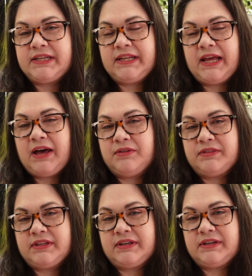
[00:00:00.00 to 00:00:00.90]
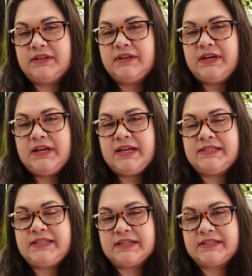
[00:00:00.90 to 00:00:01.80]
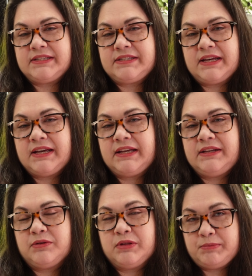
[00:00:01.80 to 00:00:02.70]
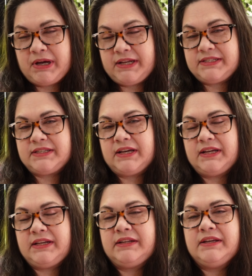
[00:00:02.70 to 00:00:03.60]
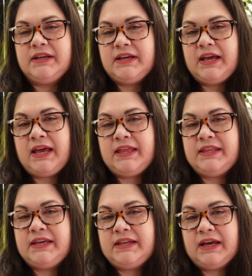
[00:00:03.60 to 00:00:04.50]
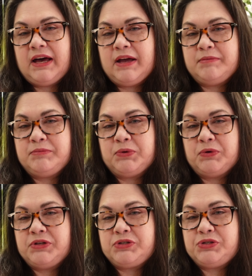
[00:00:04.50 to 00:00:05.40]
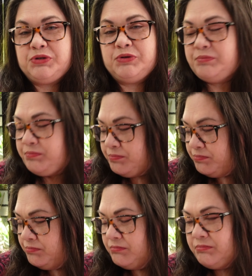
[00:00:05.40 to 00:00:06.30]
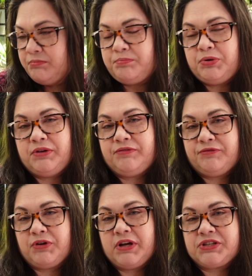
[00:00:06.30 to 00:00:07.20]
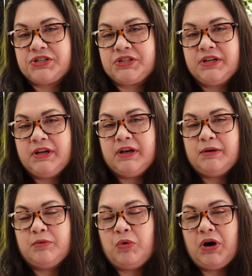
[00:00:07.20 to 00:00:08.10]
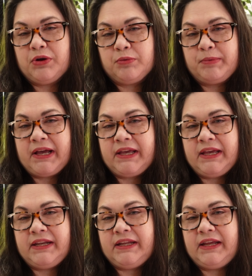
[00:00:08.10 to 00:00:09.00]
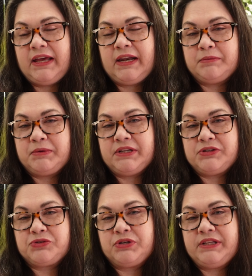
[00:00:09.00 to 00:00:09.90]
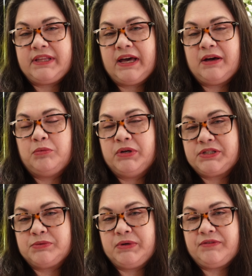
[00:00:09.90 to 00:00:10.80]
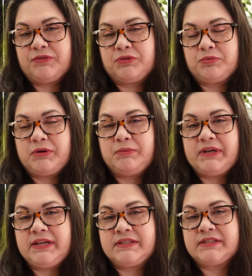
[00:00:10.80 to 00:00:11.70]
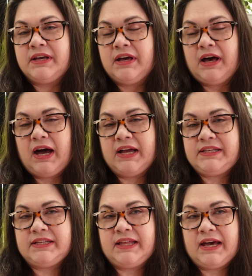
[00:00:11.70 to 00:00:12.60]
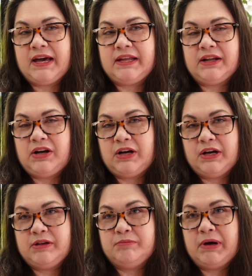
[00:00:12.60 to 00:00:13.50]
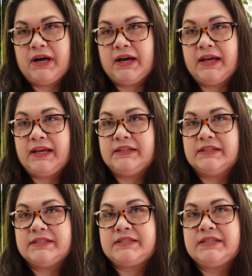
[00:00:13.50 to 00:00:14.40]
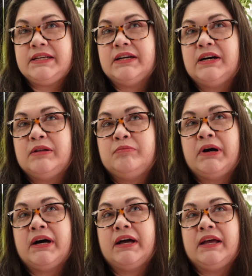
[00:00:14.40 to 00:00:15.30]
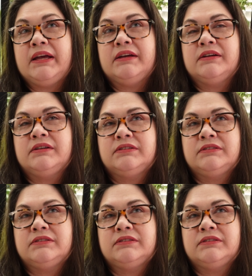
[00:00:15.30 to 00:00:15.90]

to get out the insecticide or the miticide. And then I'm going to put fresh water back in it and I'm going to treat that once a week for three weeks. I did that on my, let's see, on my,